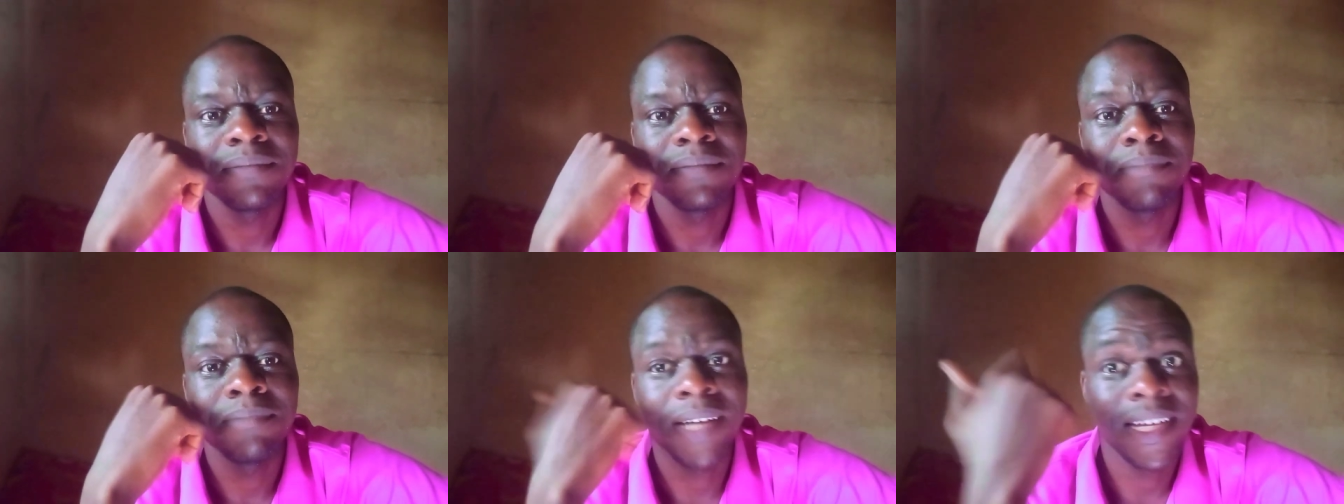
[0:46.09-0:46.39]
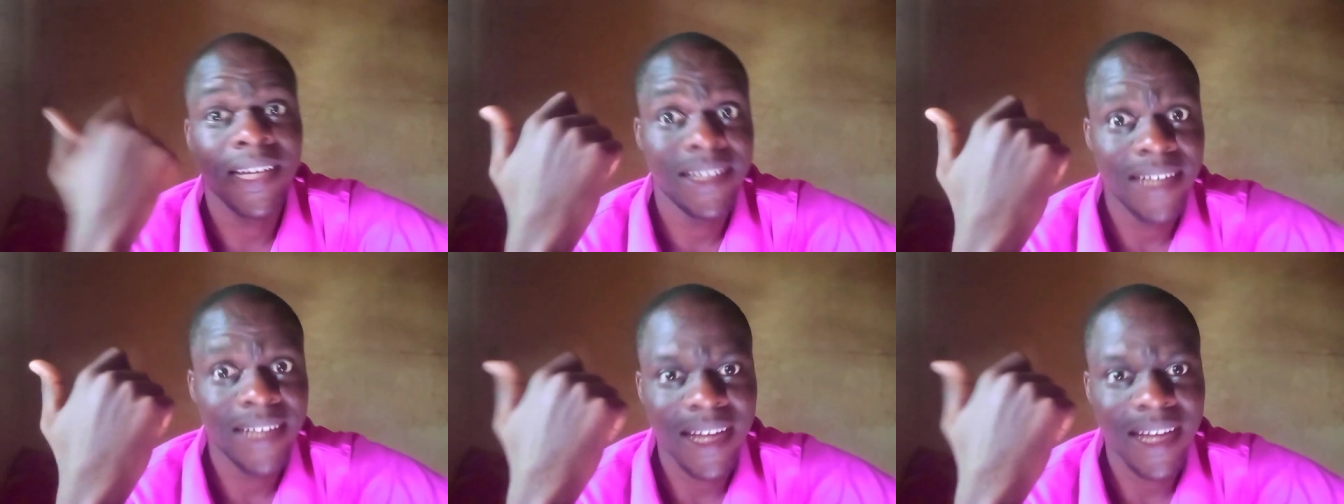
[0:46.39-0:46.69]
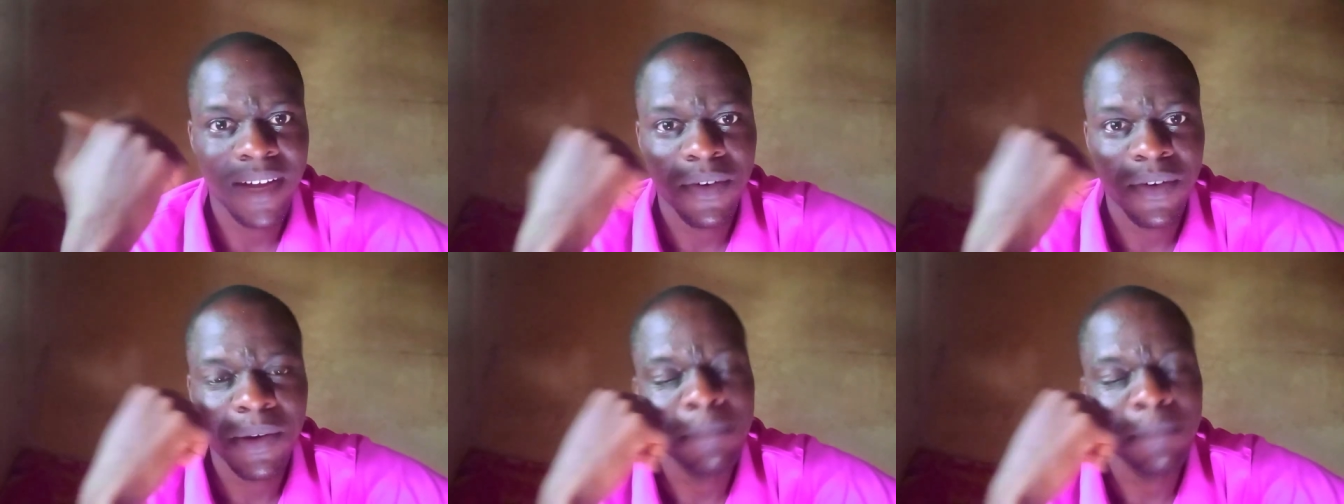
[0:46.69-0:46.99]
by
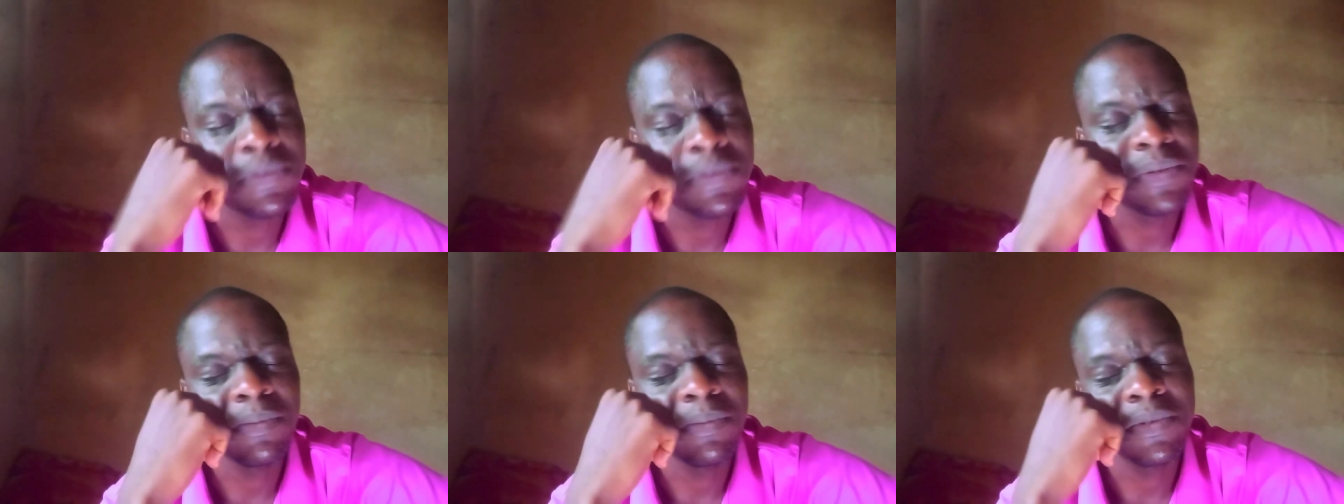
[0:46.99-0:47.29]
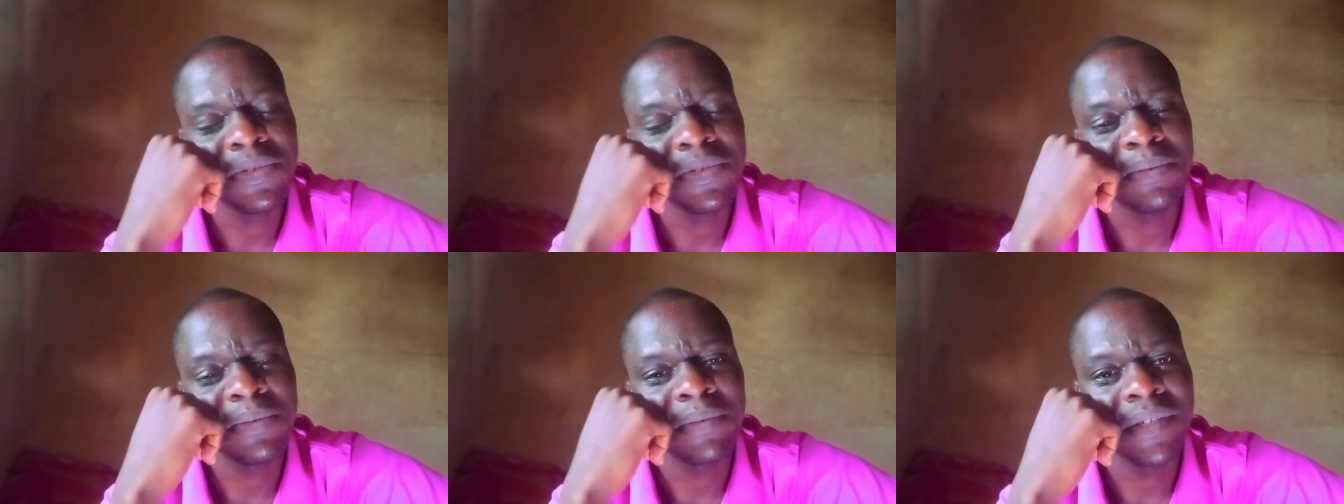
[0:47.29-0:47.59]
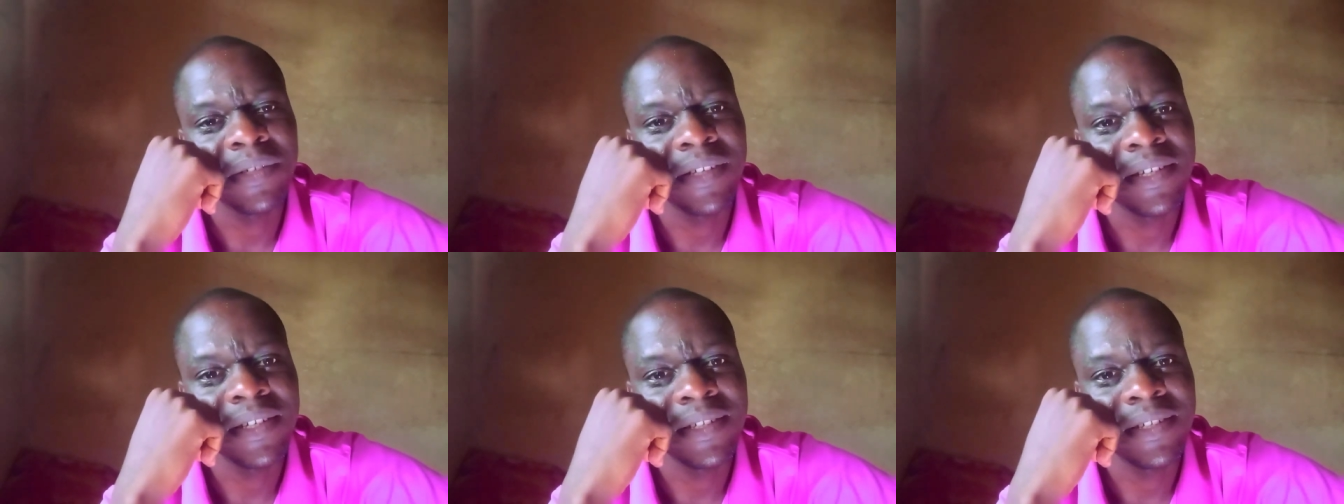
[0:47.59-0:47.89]
now I'm supposed to
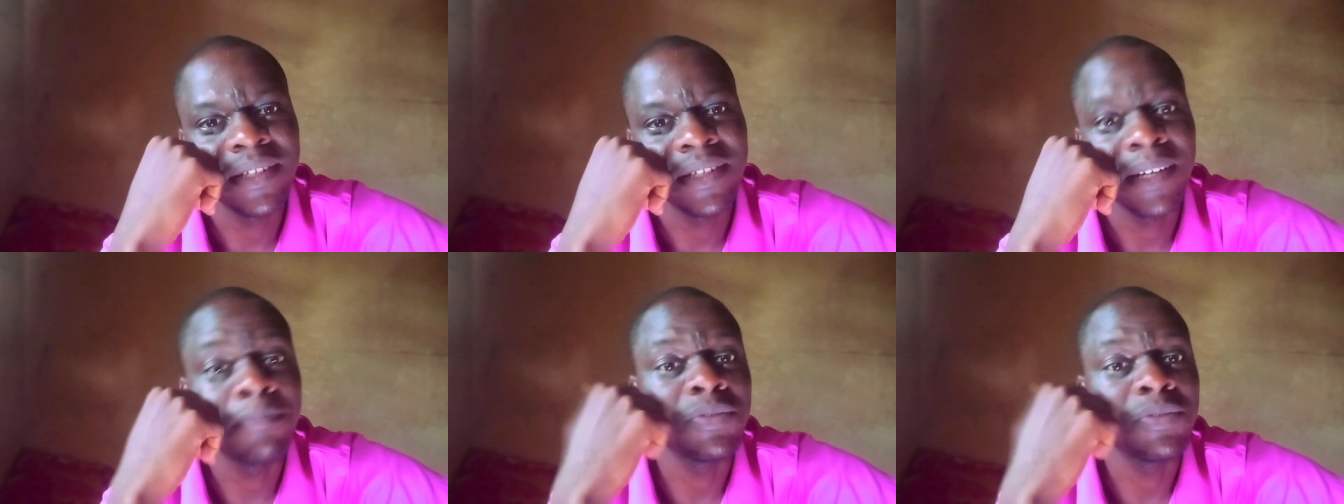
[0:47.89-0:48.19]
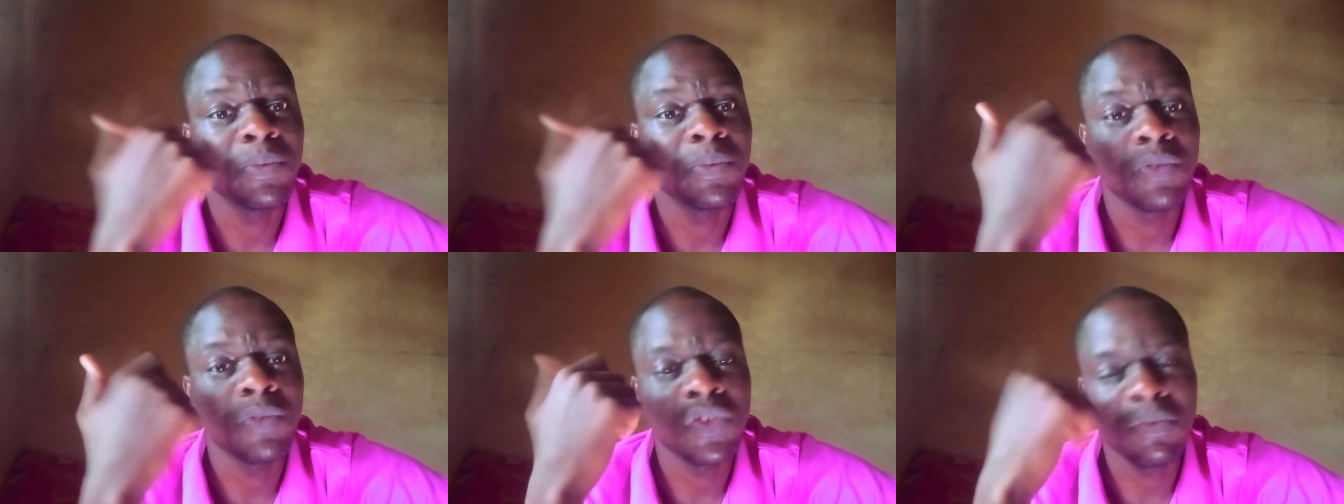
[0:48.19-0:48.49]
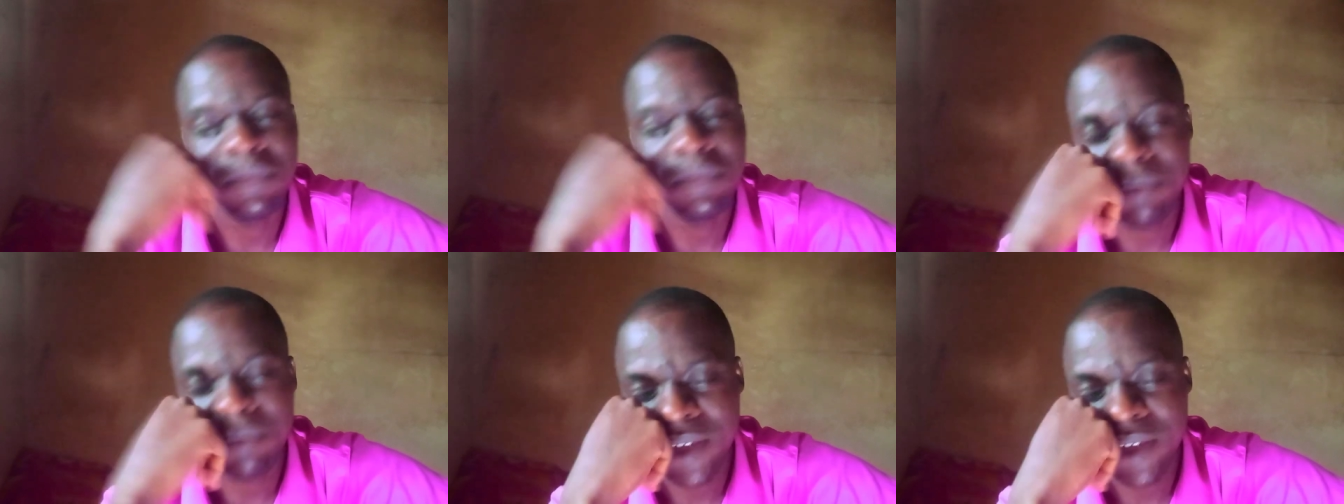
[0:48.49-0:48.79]
be get I'm supposed
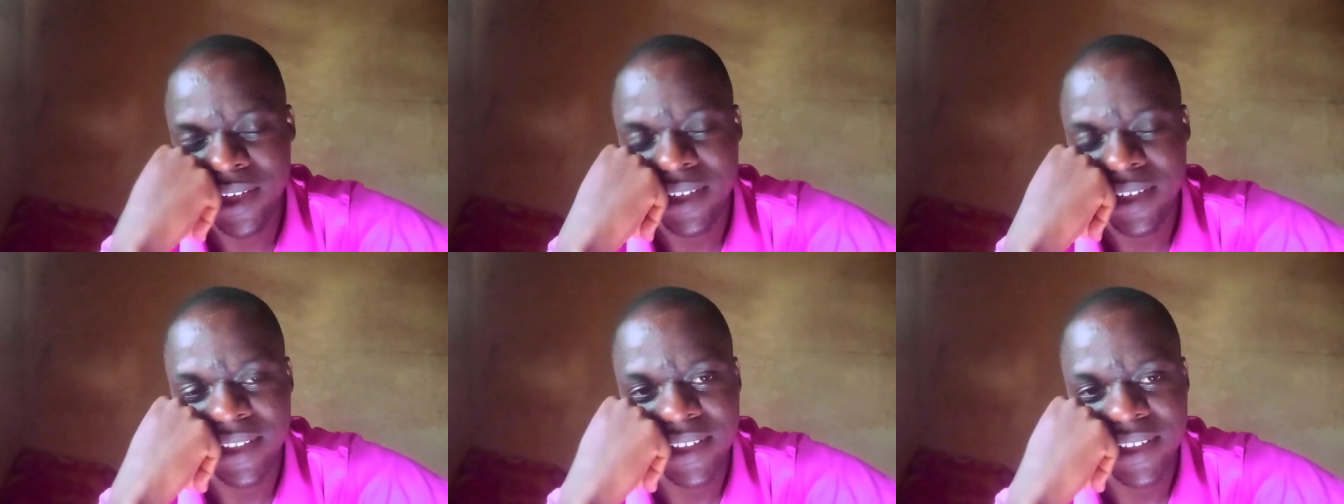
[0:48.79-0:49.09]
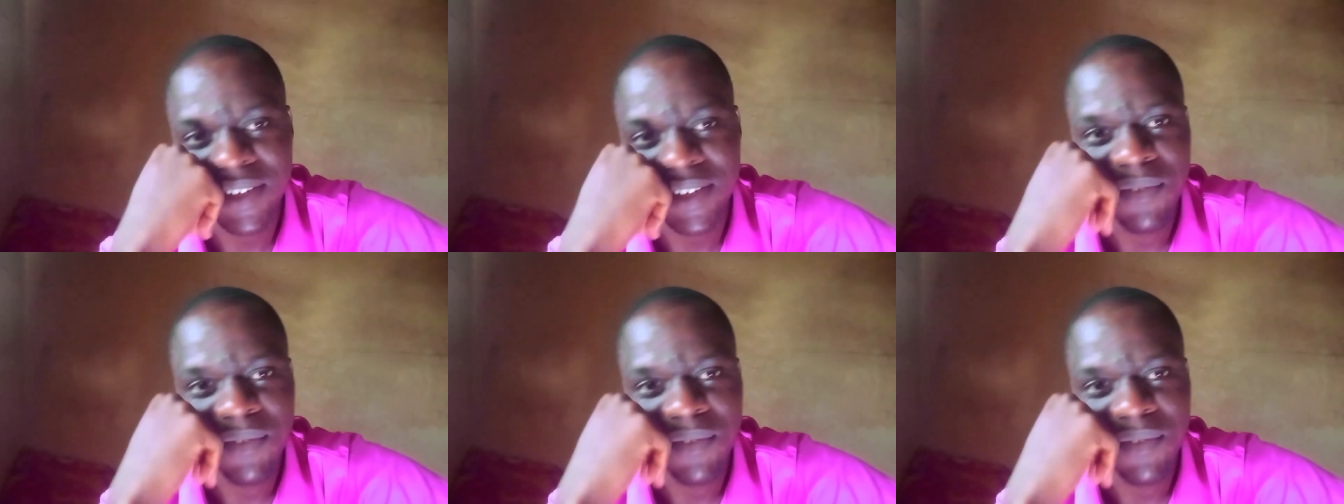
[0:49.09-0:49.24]
to be paid.